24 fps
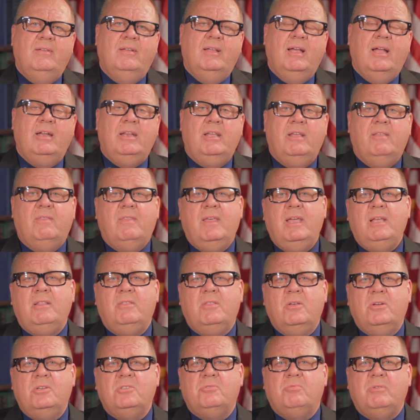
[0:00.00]
Now, do you think
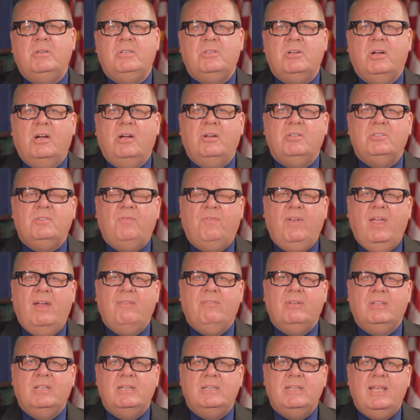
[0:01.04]
those returns
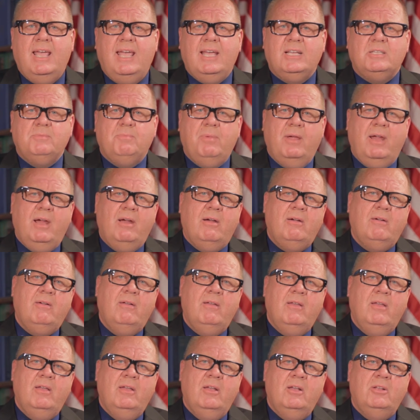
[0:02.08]
favor the taxpayer?
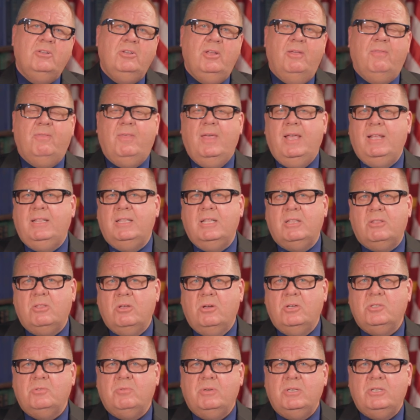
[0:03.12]
Do you think that
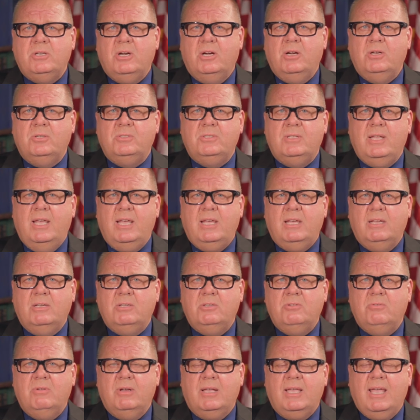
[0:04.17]
those returns take
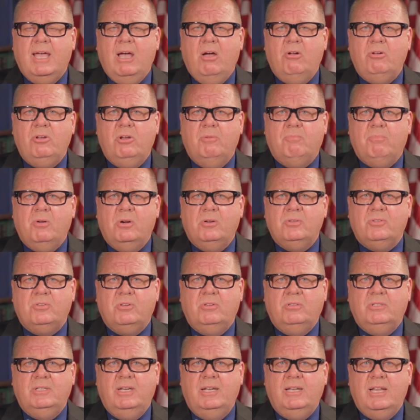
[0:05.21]
into account your
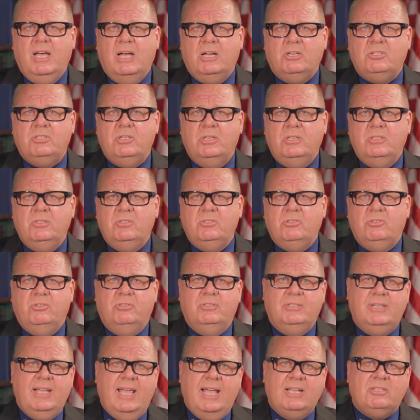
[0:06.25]
personal deductions,
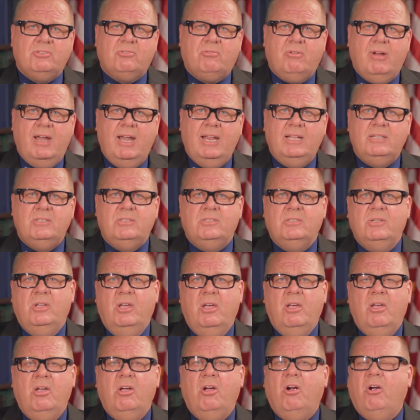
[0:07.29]
your tax credits,
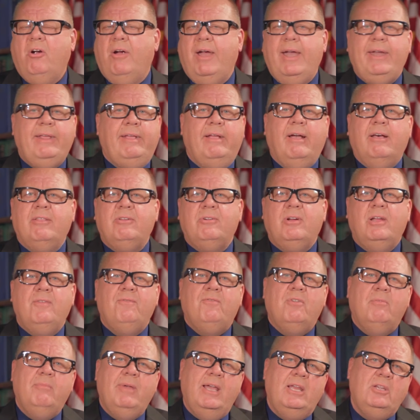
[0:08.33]
or any other
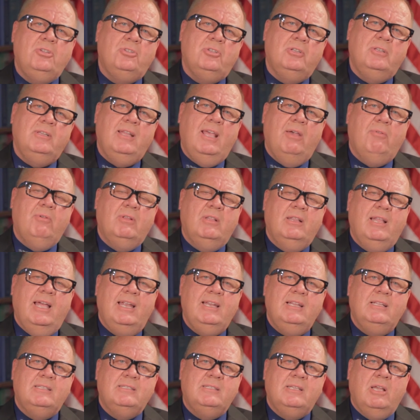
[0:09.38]
information that would
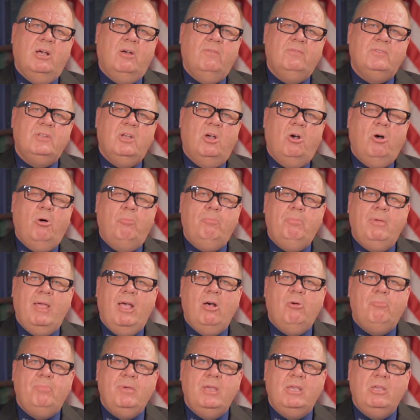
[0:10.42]
lend itself to
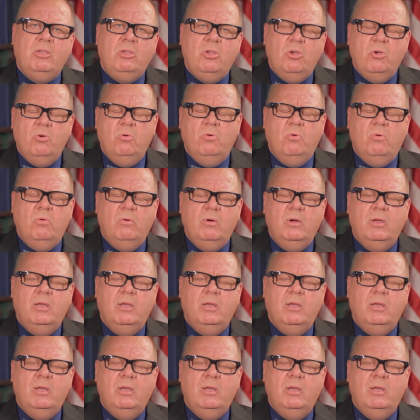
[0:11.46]
helping you